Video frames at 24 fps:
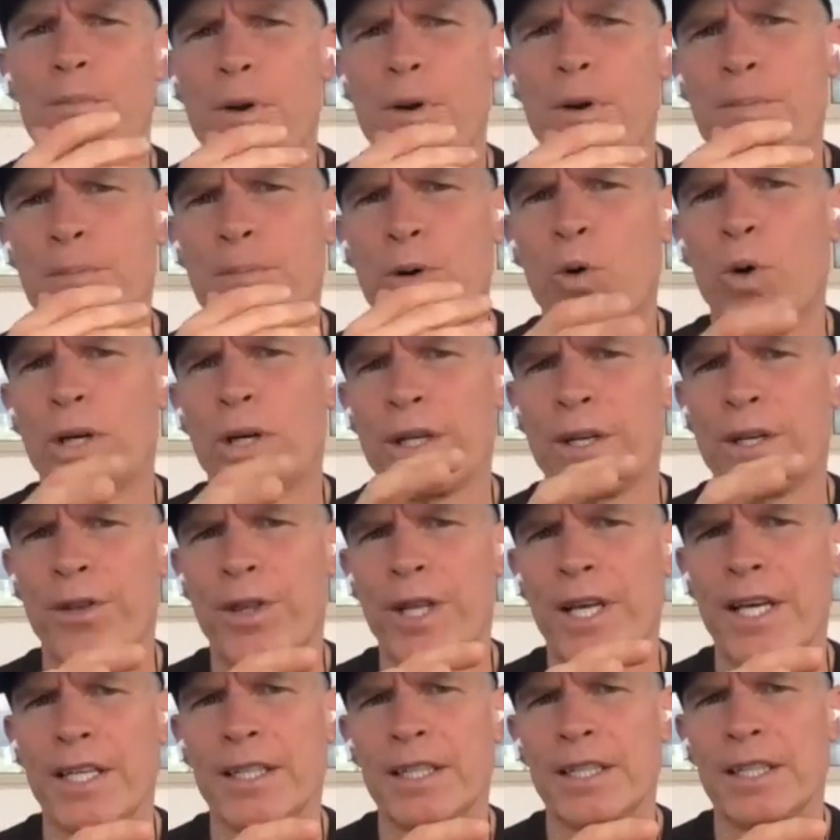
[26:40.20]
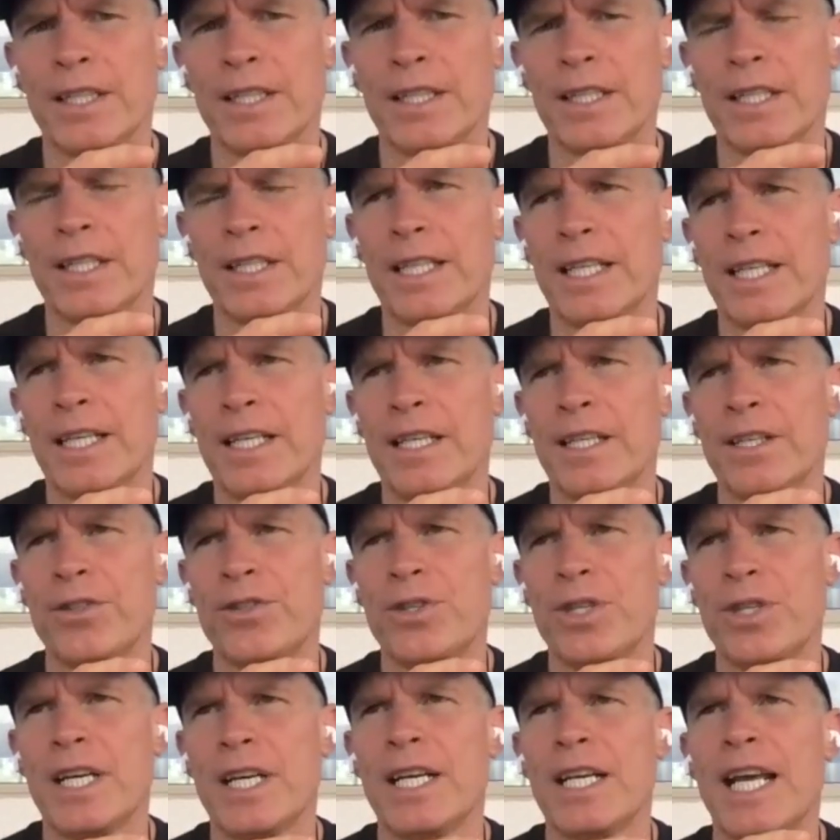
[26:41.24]
important thing
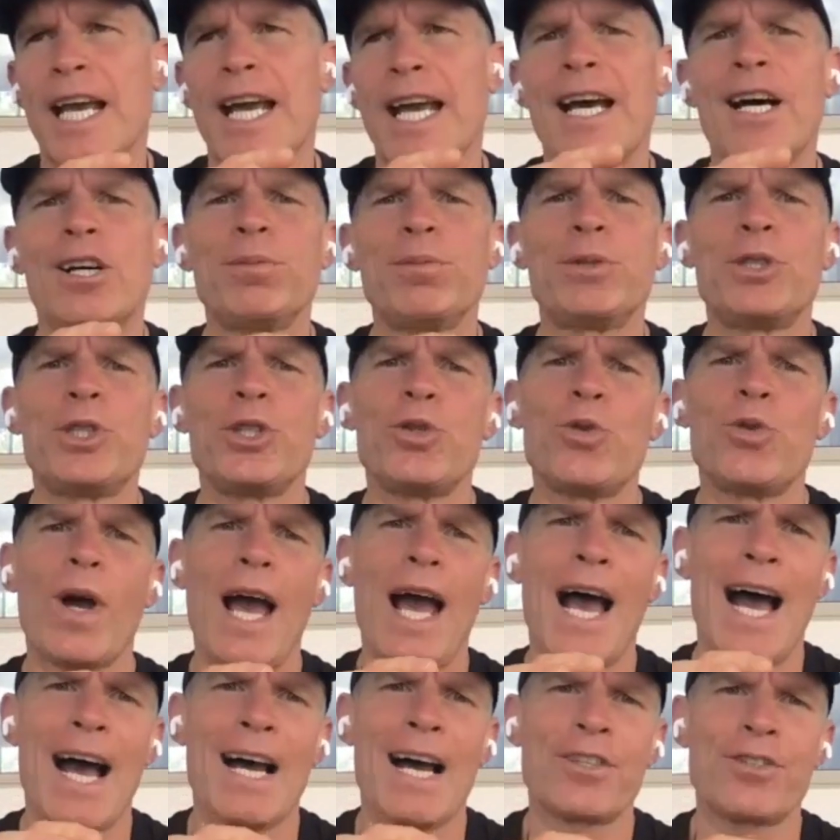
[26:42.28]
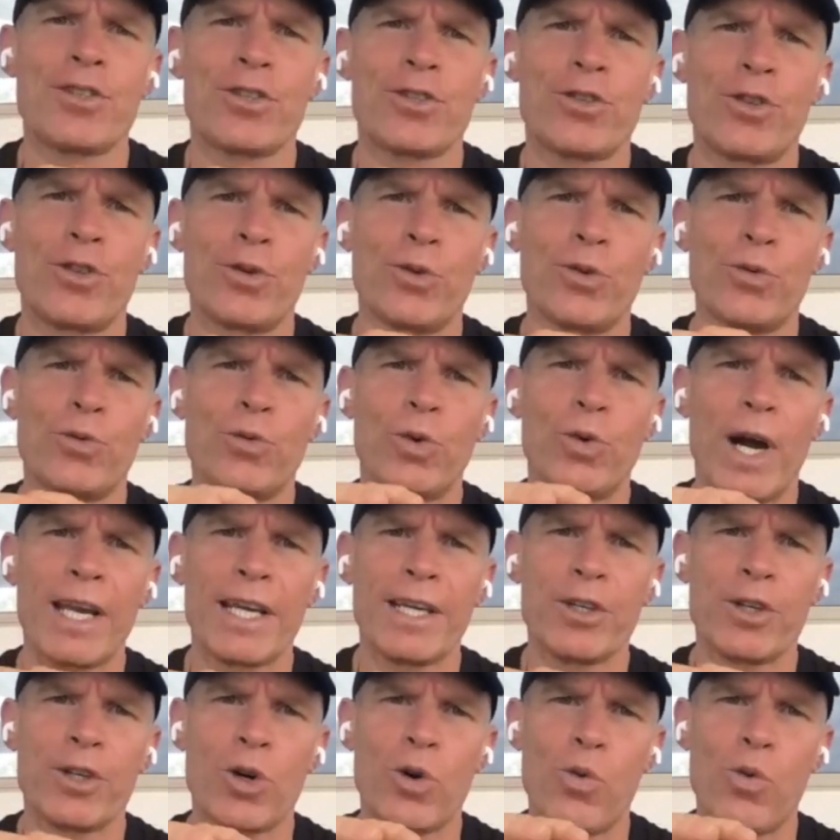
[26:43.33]
is it helps you ask the right
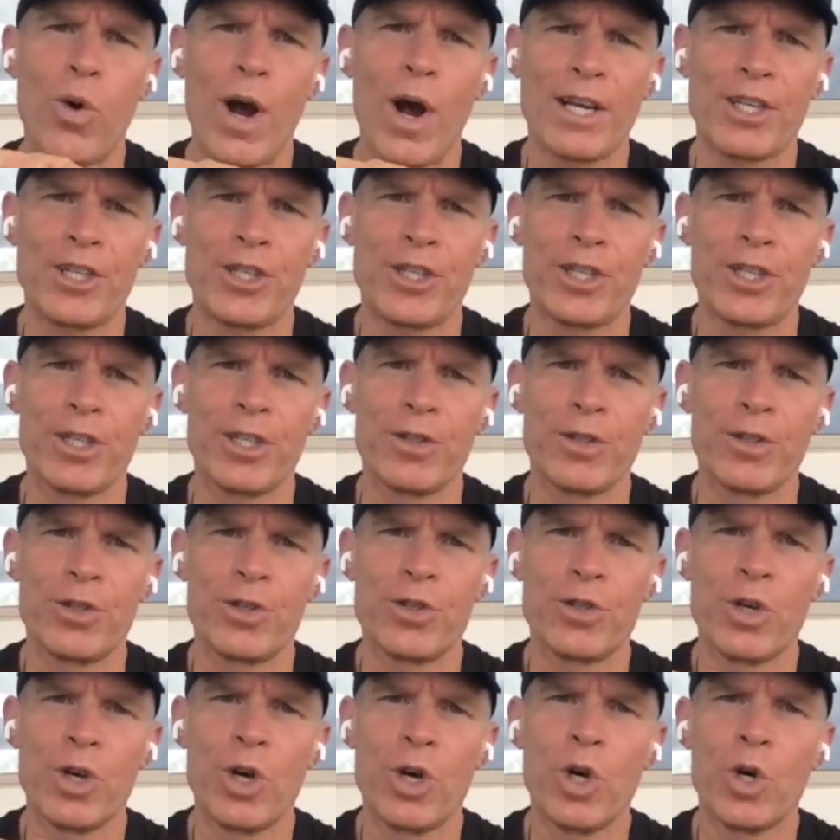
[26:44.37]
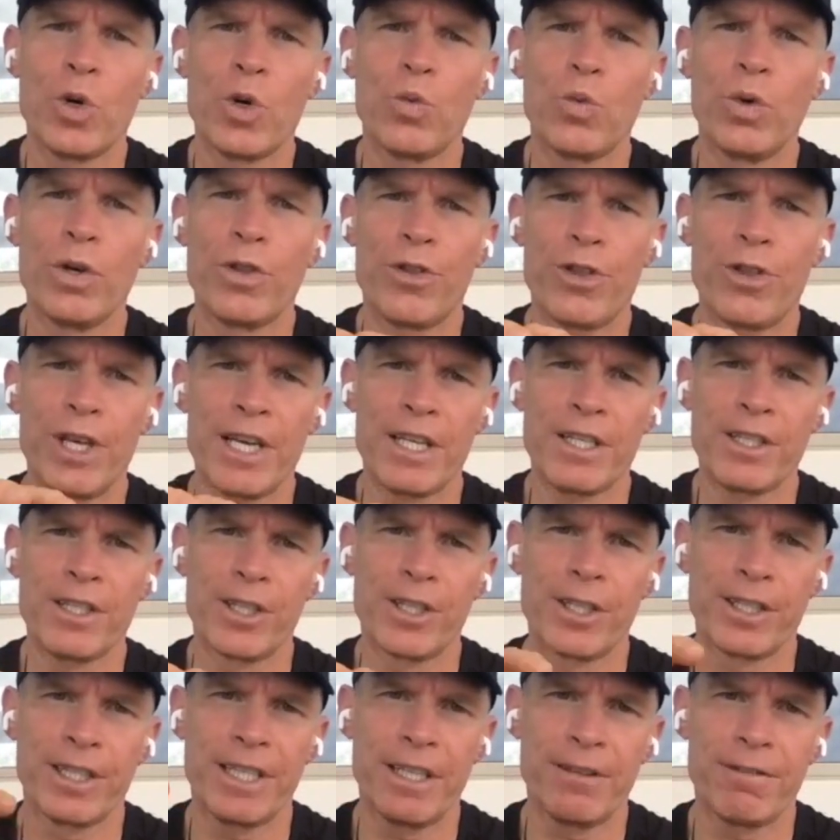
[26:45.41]
questions within
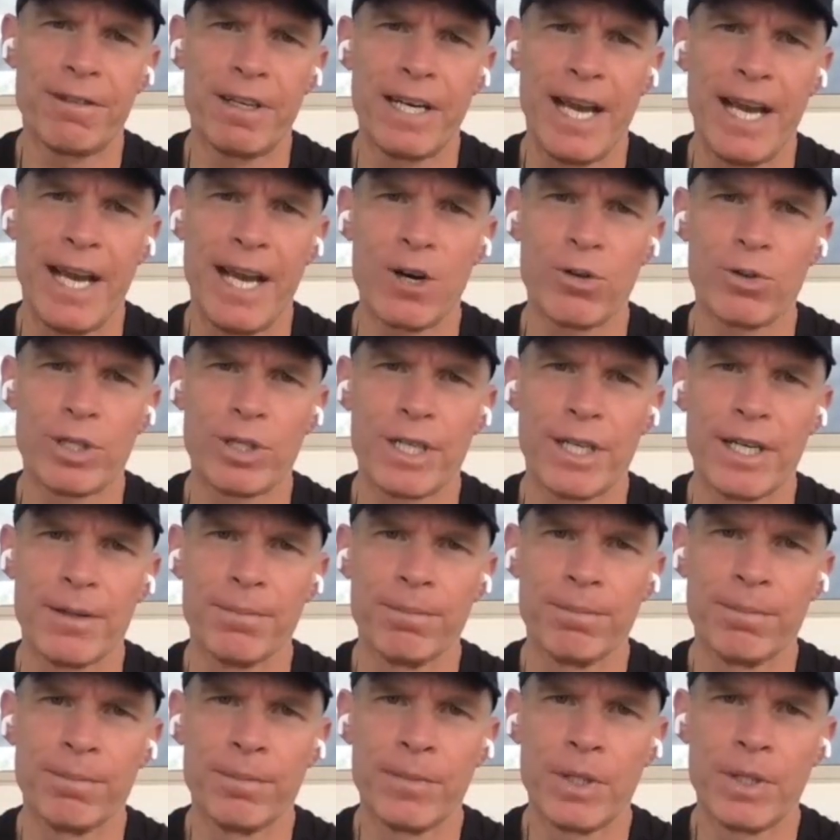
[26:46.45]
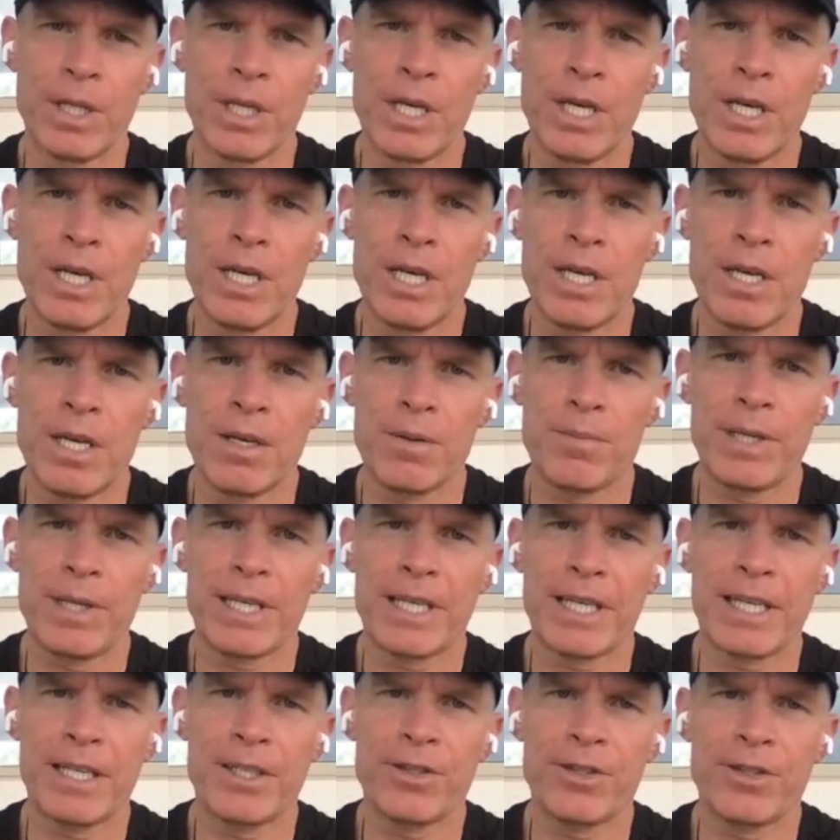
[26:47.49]
your given outcome
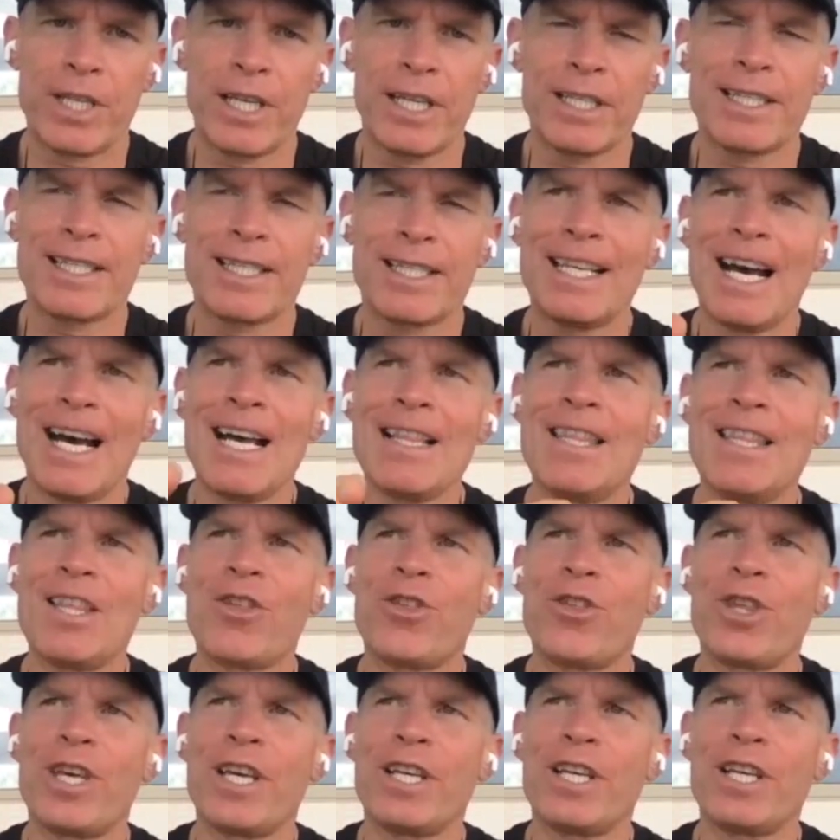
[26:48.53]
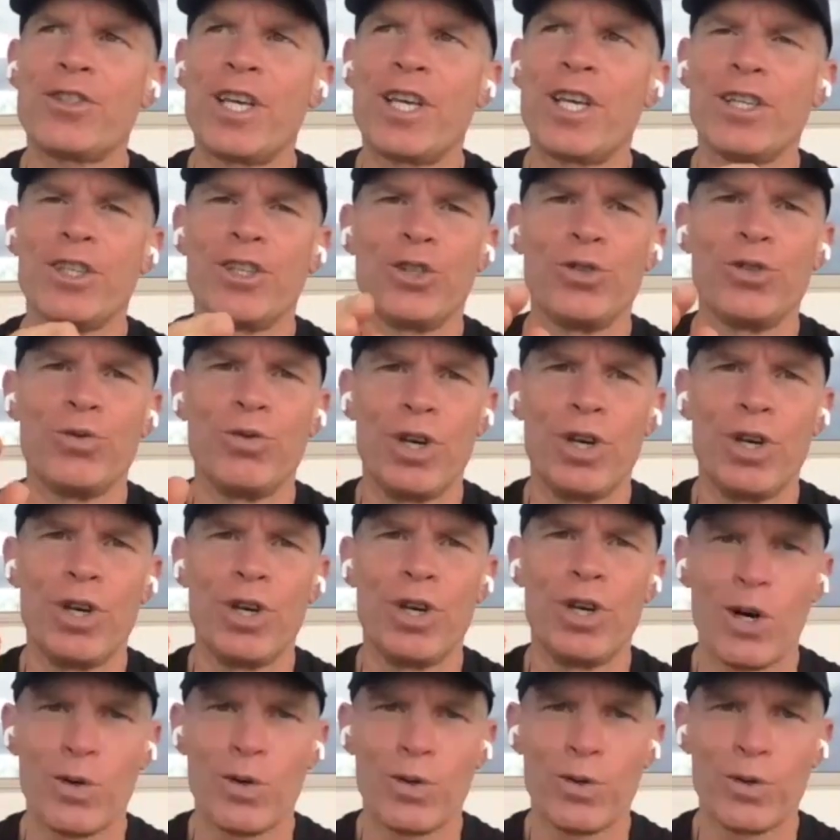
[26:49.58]
because it's not the things that you
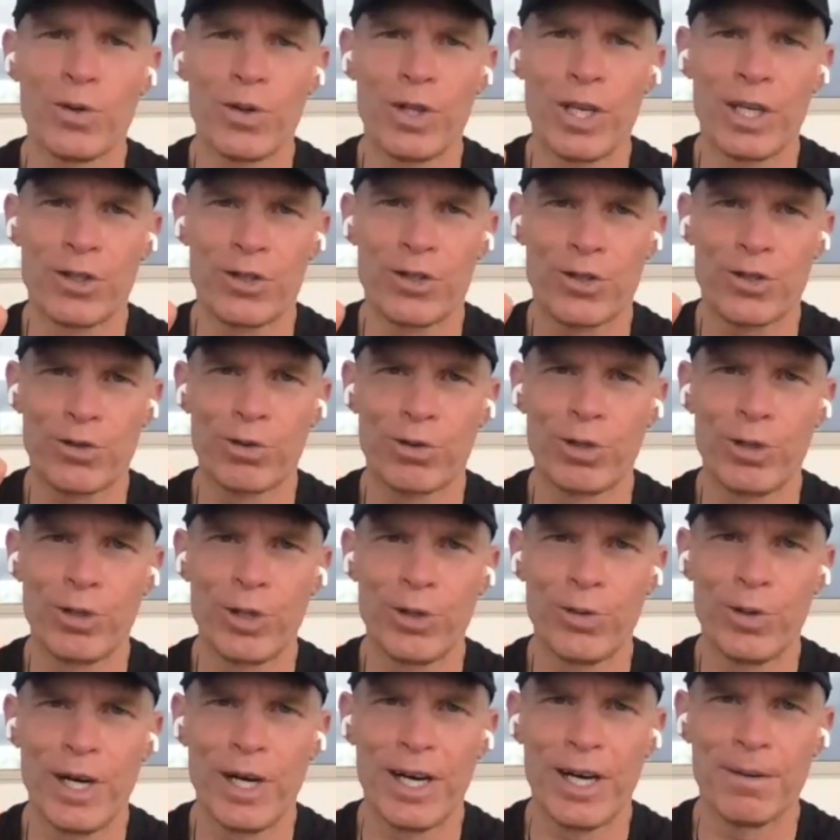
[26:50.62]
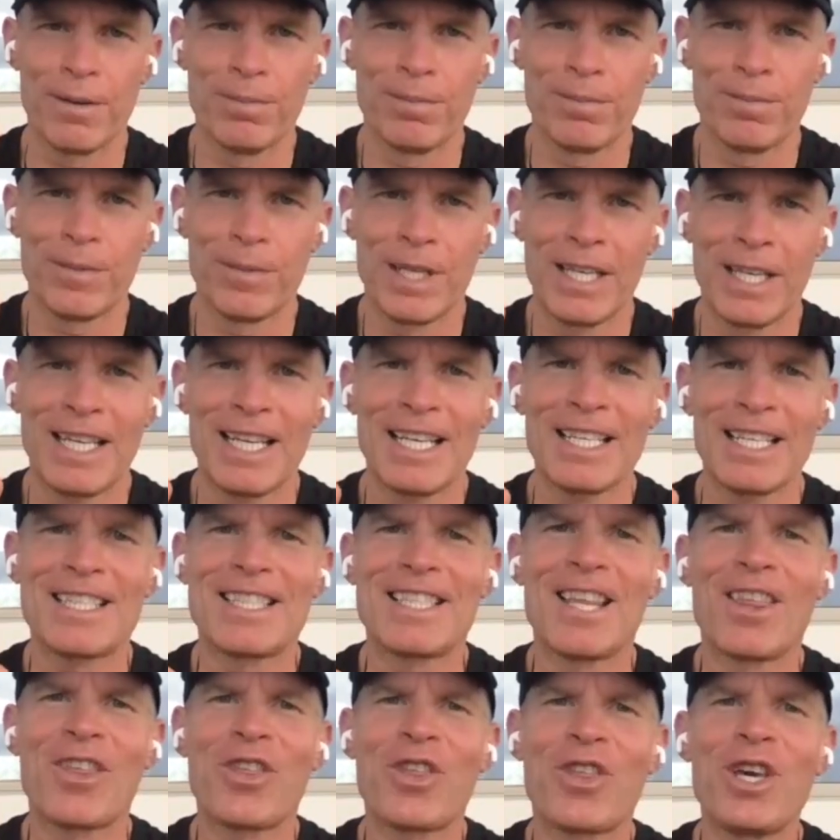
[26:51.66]
know that screw you up it's
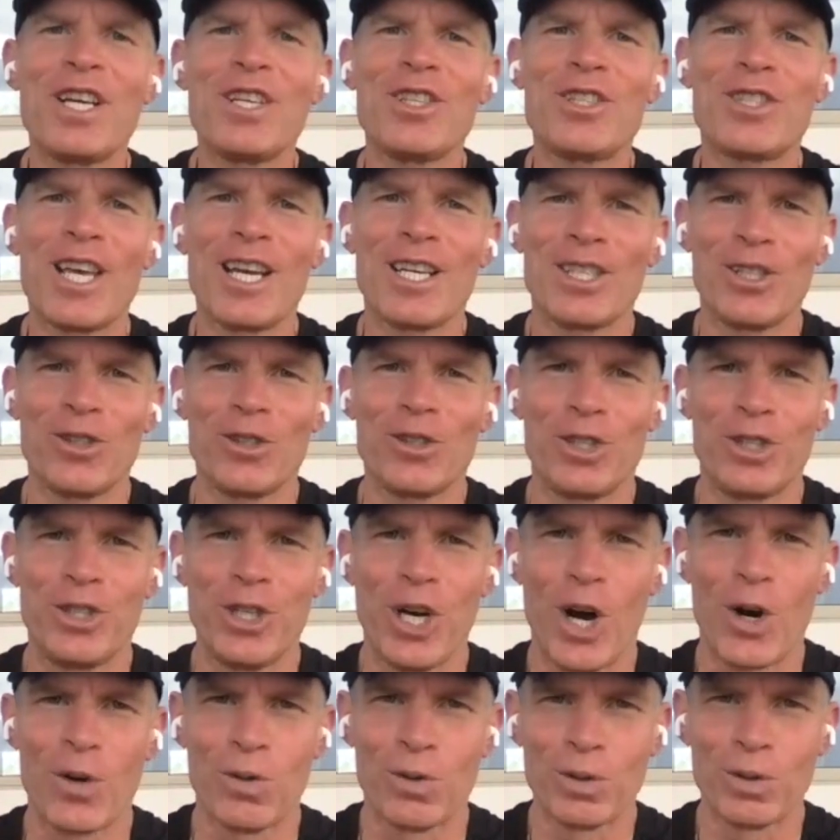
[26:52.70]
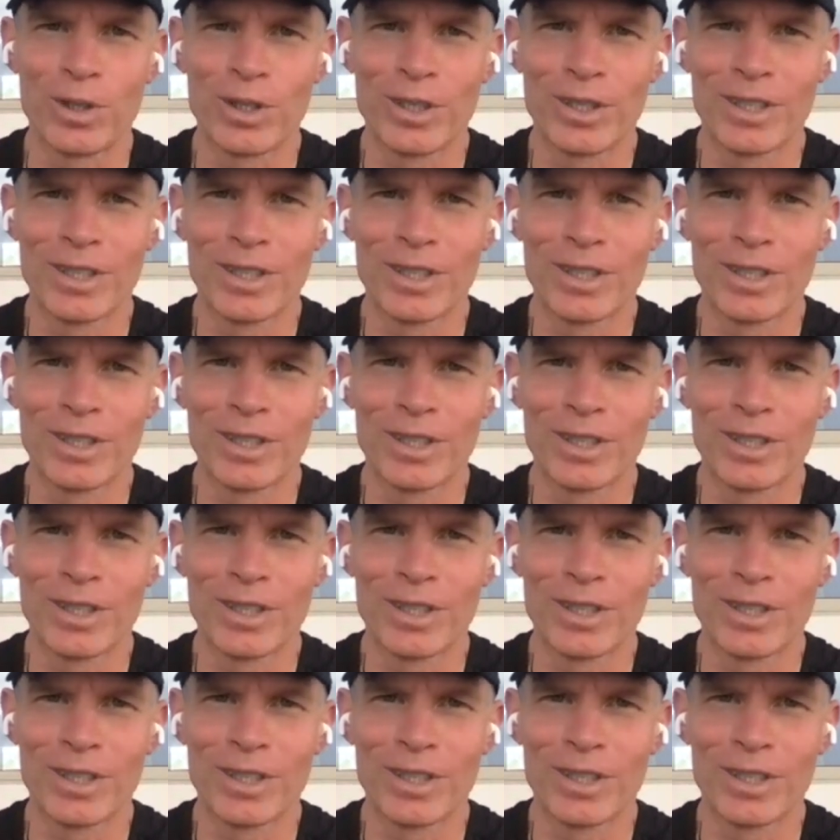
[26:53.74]
the things that you don't